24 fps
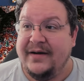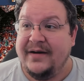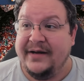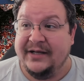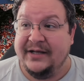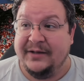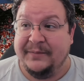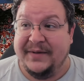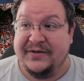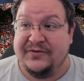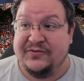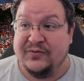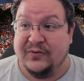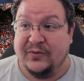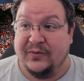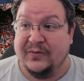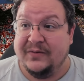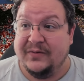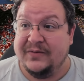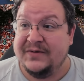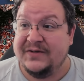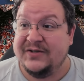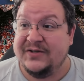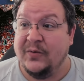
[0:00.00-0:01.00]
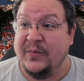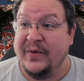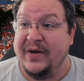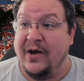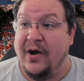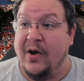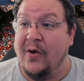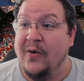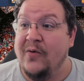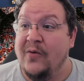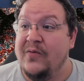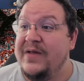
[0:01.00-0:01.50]
it'll be true. So we
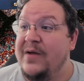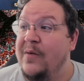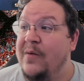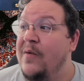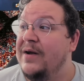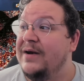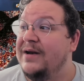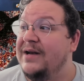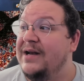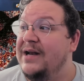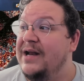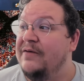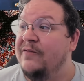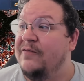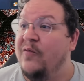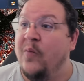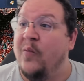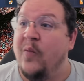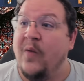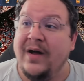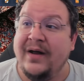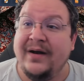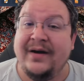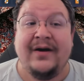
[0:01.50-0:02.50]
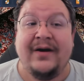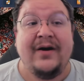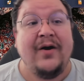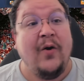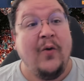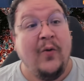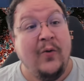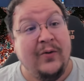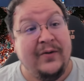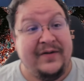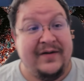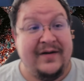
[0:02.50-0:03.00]
only want it if one
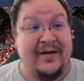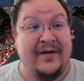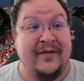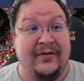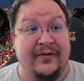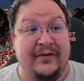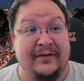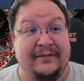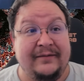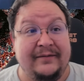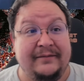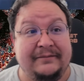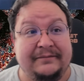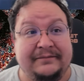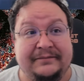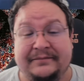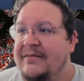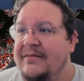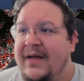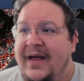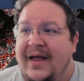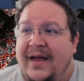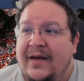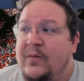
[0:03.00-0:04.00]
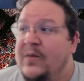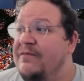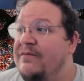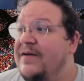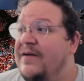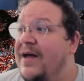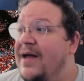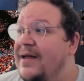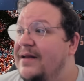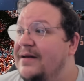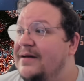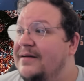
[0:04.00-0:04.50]
or the other. And we've
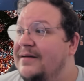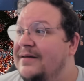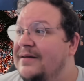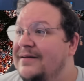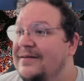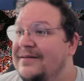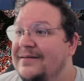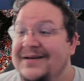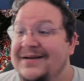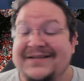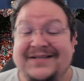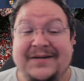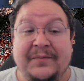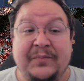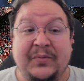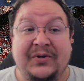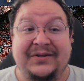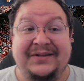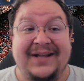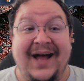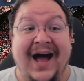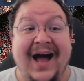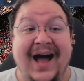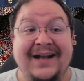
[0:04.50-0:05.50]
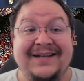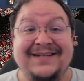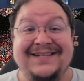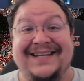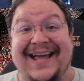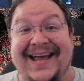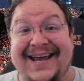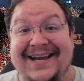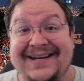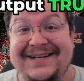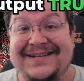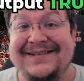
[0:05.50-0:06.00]
got a simple NOT
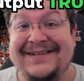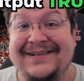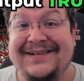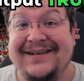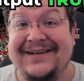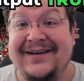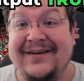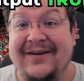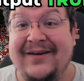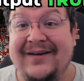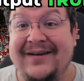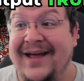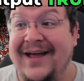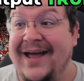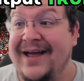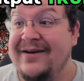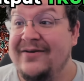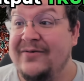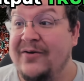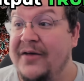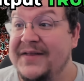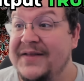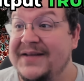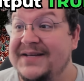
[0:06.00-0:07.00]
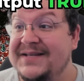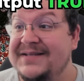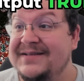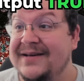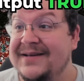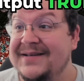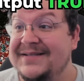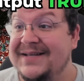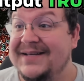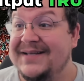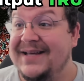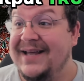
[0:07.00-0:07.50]
gate. And all this
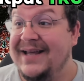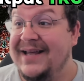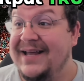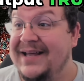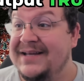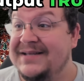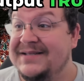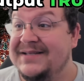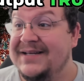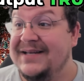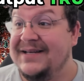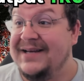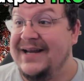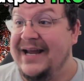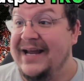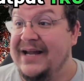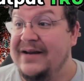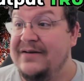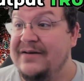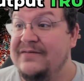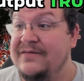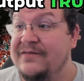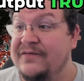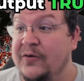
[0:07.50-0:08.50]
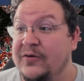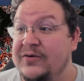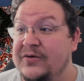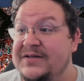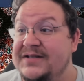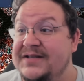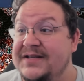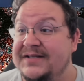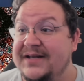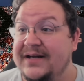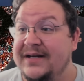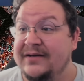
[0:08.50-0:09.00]
does is it inverts
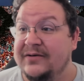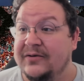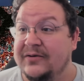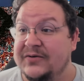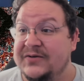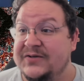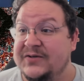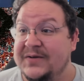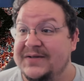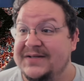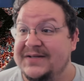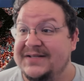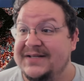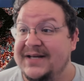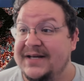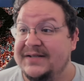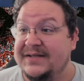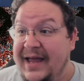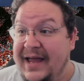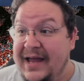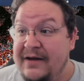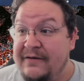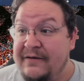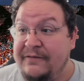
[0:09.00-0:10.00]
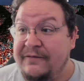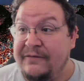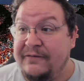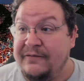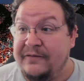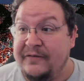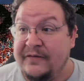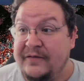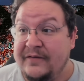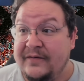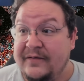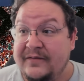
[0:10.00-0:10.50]
the signal. So it says
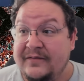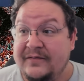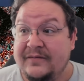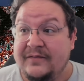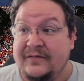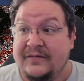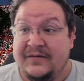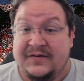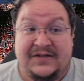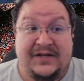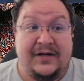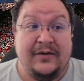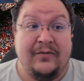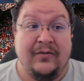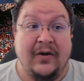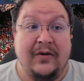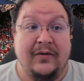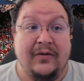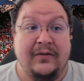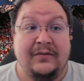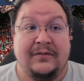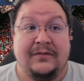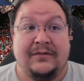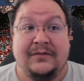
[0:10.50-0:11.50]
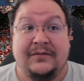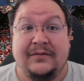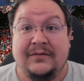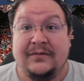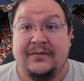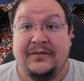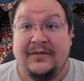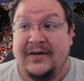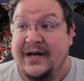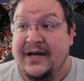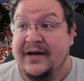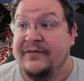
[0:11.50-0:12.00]
if 0,
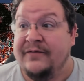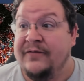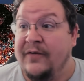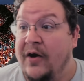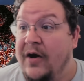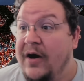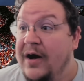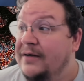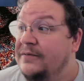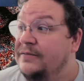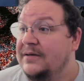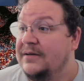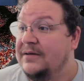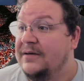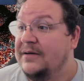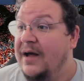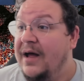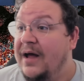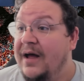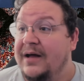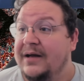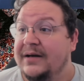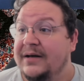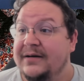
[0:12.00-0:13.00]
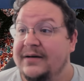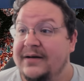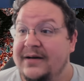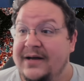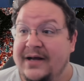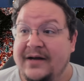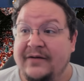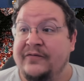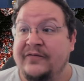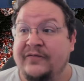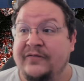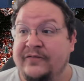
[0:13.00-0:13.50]
if off, on.
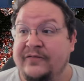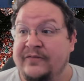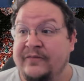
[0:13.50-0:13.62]
If